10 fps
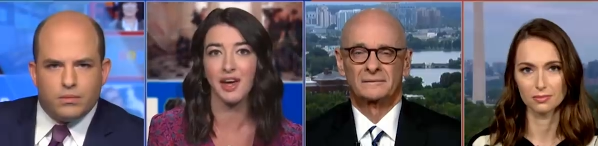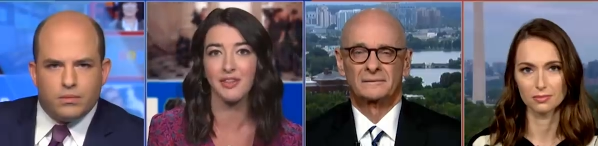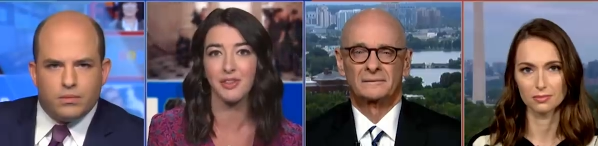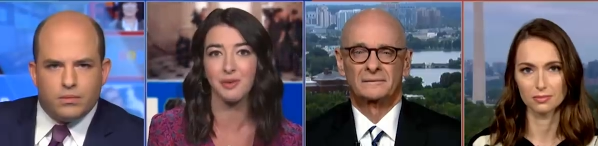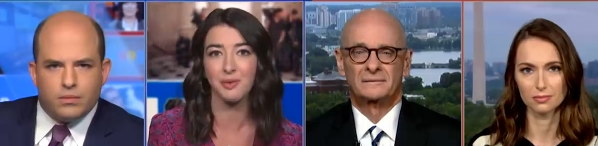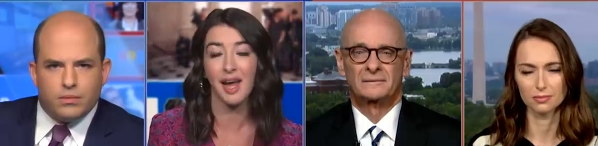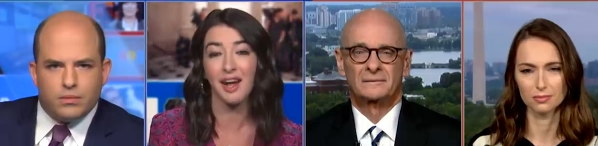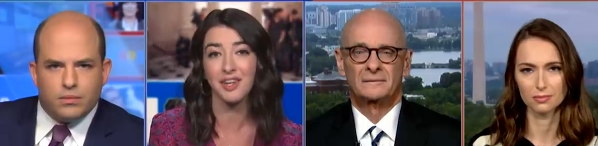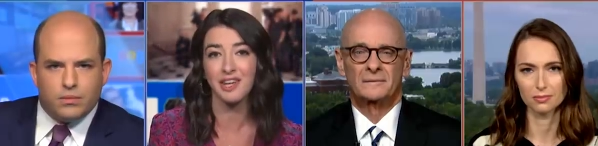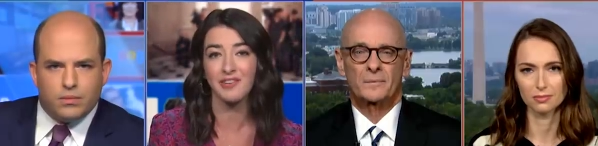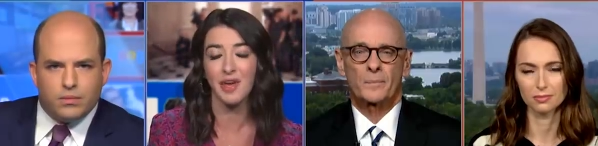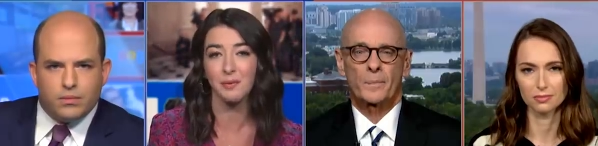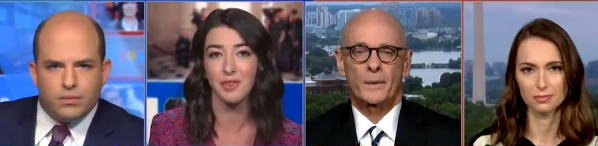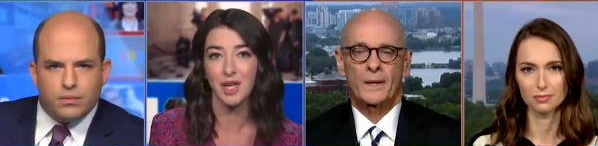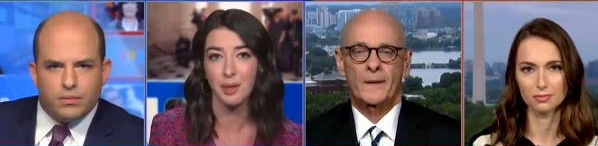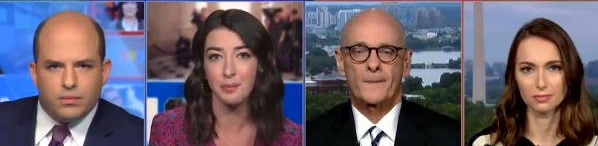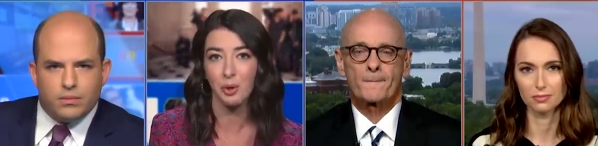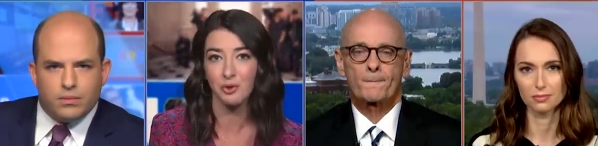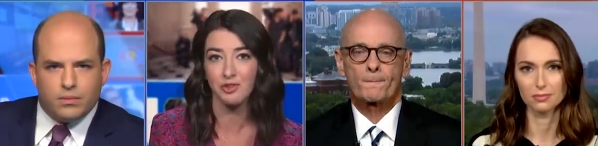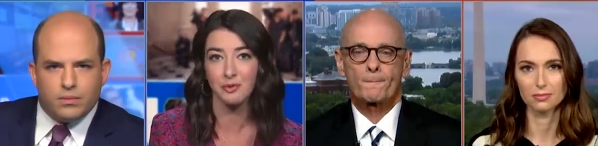Speaker 1: that the reality is that with an
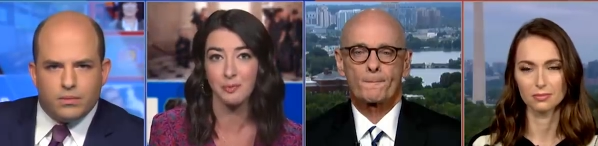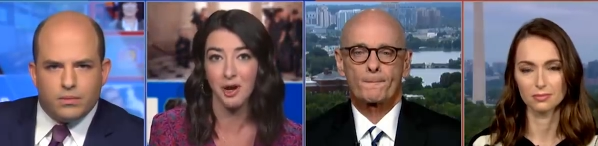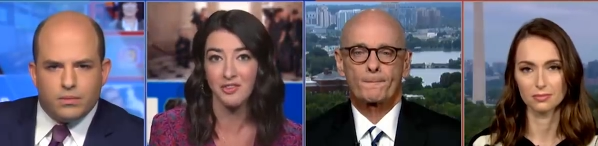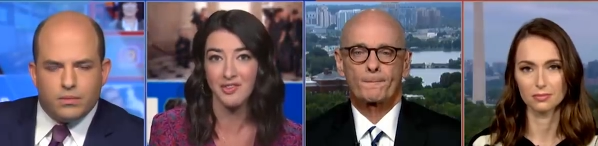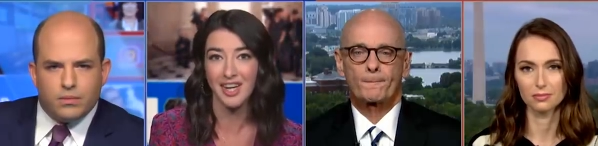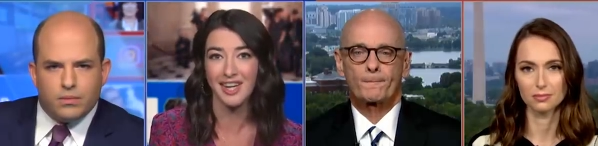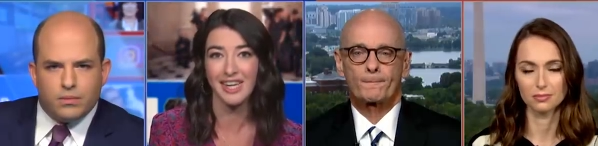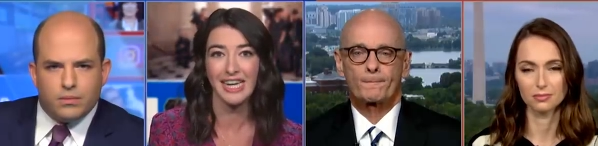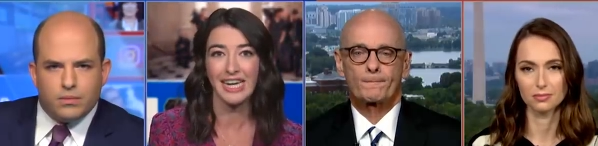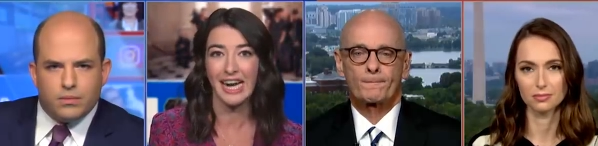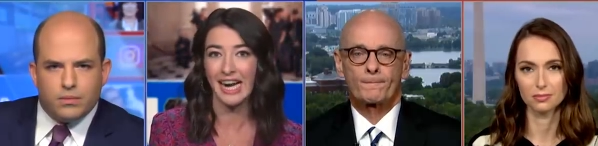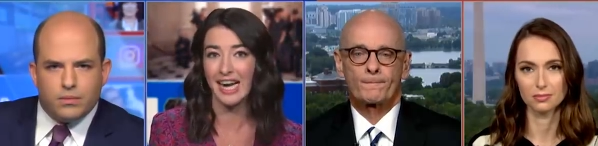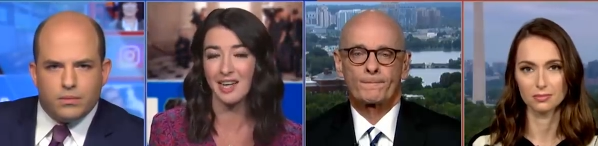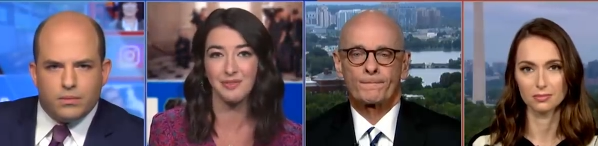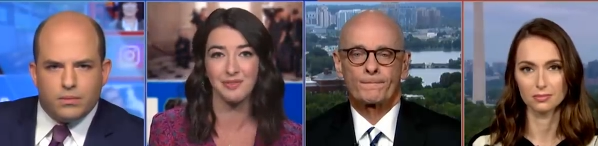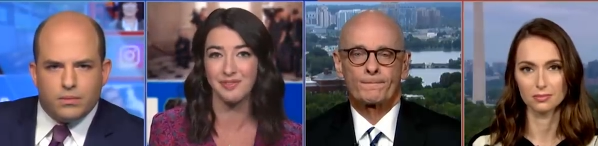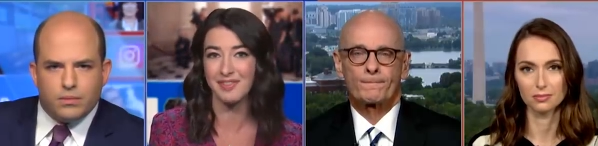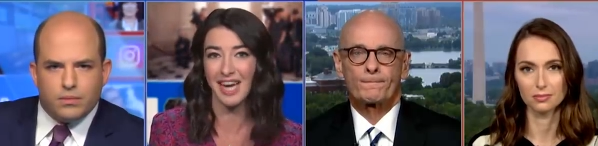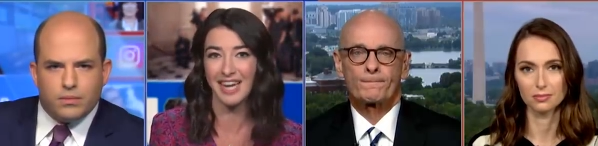impulsive president, um,